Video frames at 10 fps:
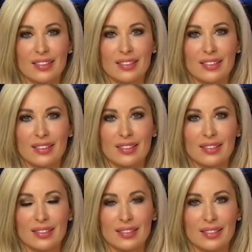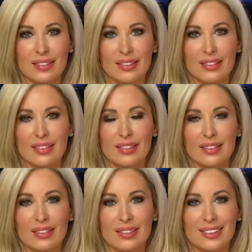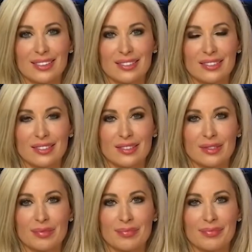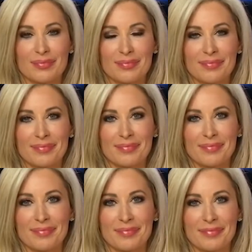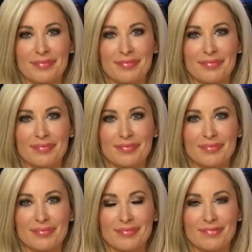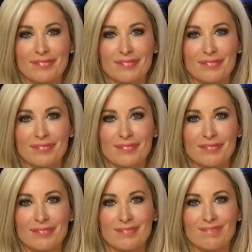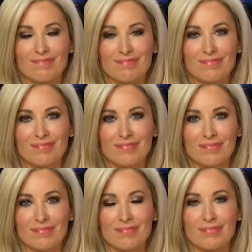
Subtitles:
[no speech]